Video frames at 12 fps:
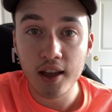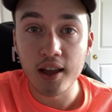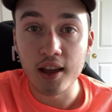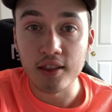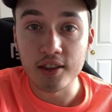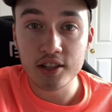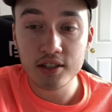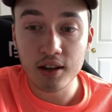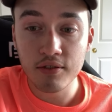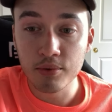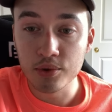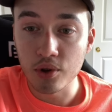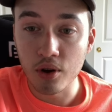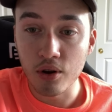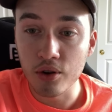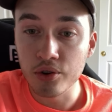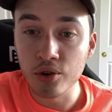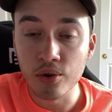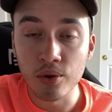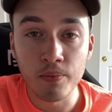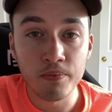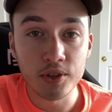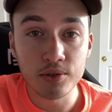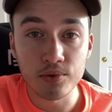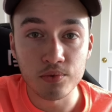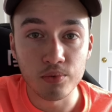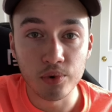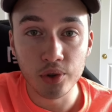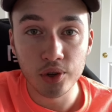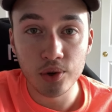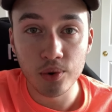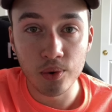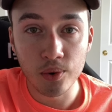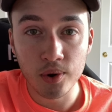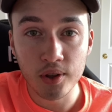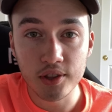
And this stuff was all new. This was really cool.